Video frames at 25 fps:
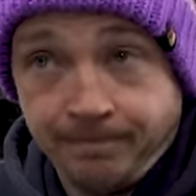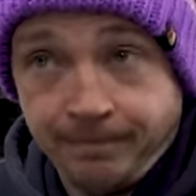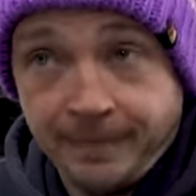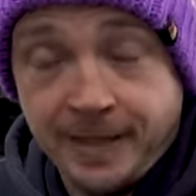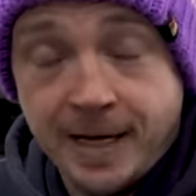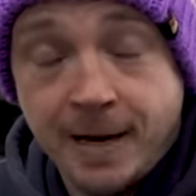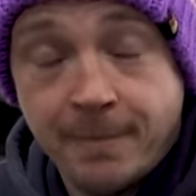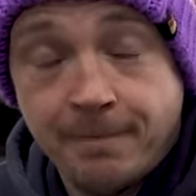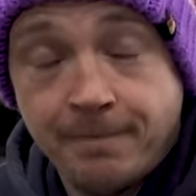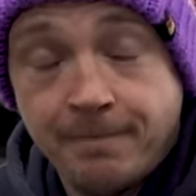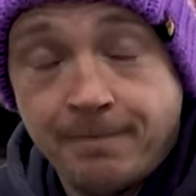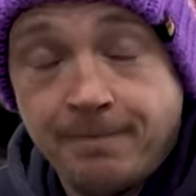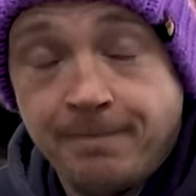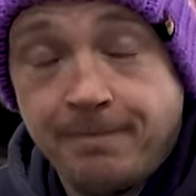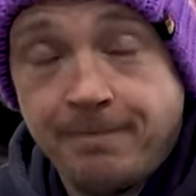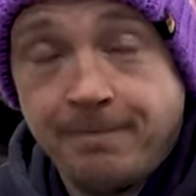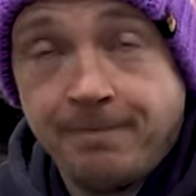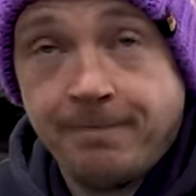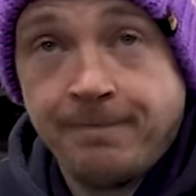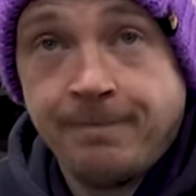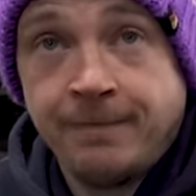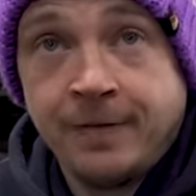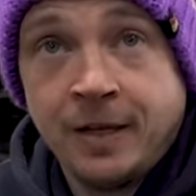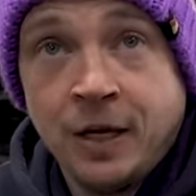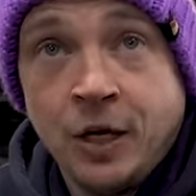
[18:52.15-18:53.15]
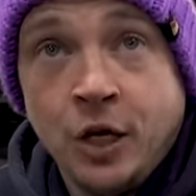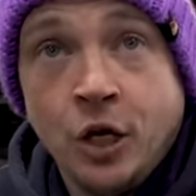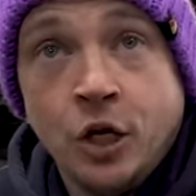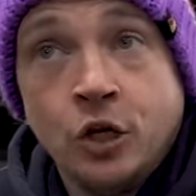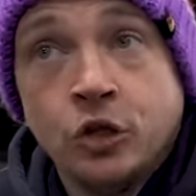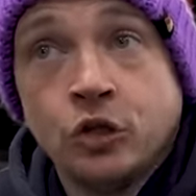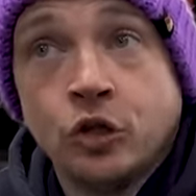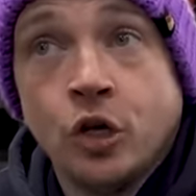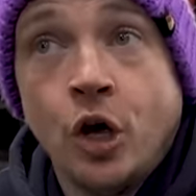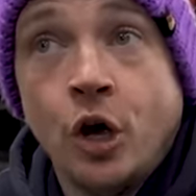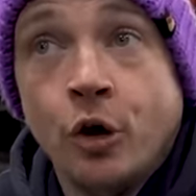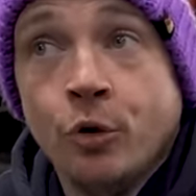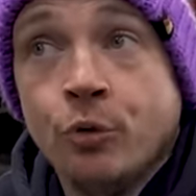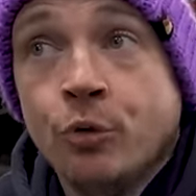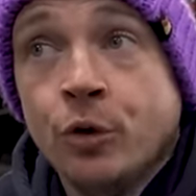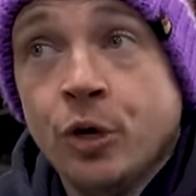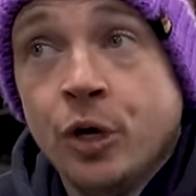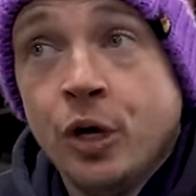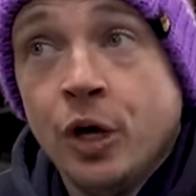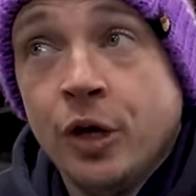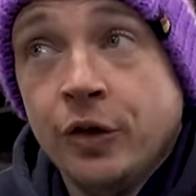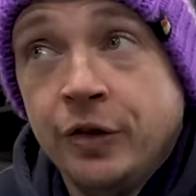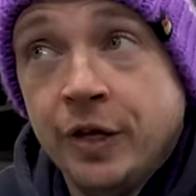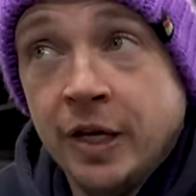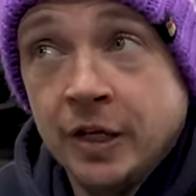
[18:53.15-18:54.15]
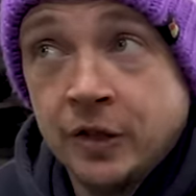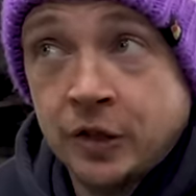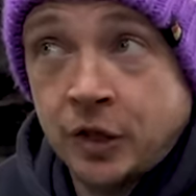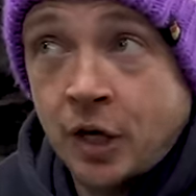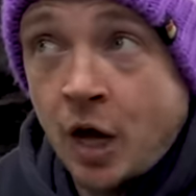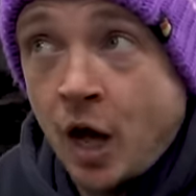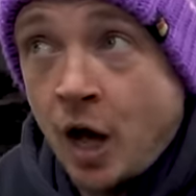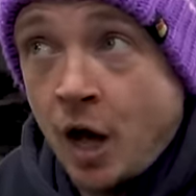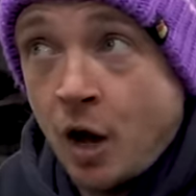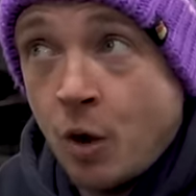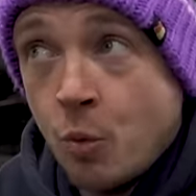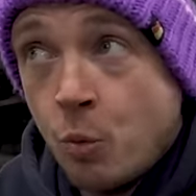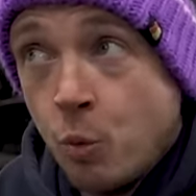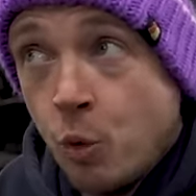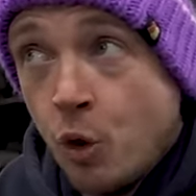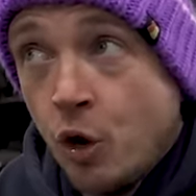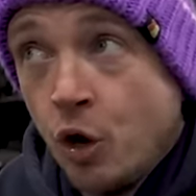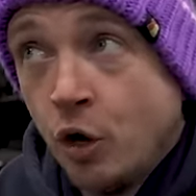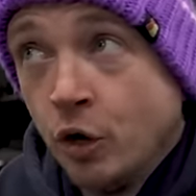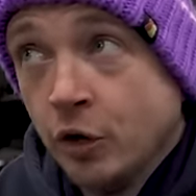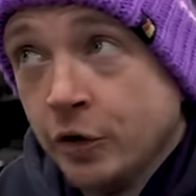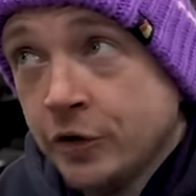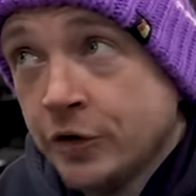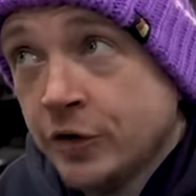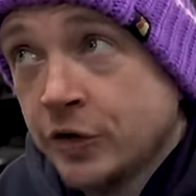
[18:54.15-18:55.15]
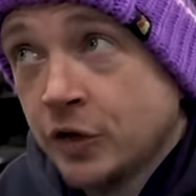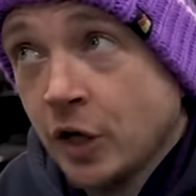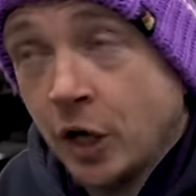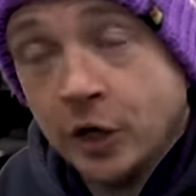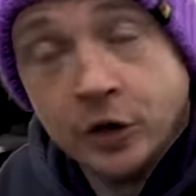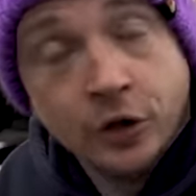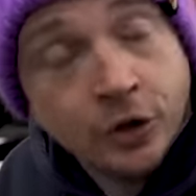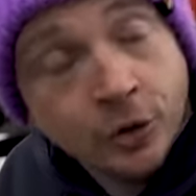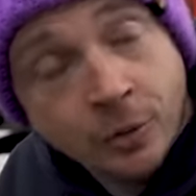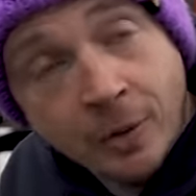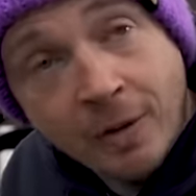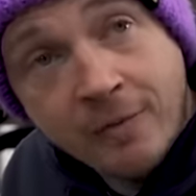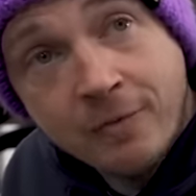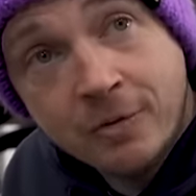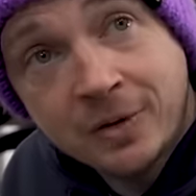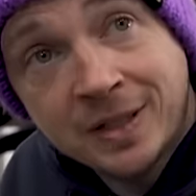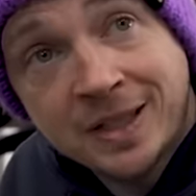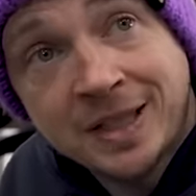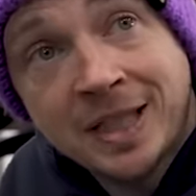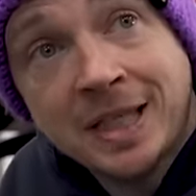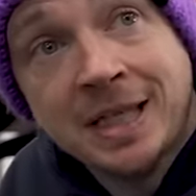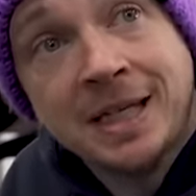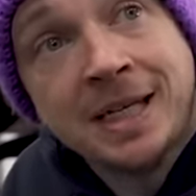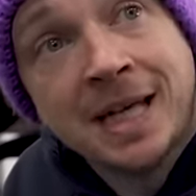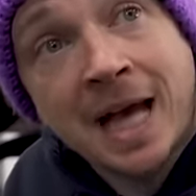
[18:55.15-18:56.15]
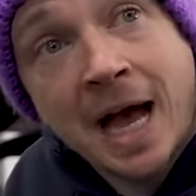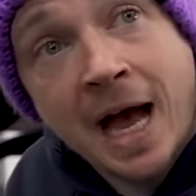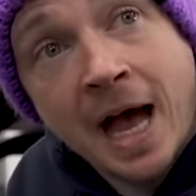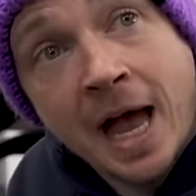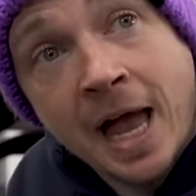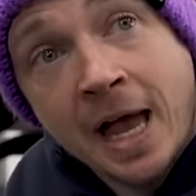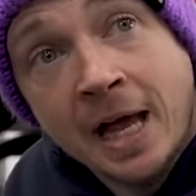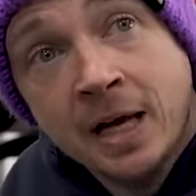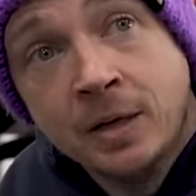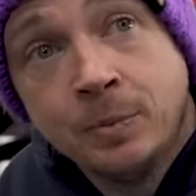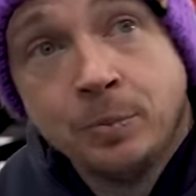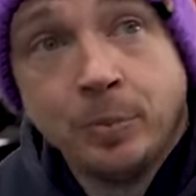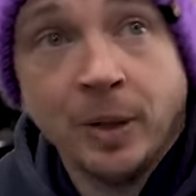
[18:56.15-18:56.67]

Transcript: Yep. So this car was, I don't know what it was decatted,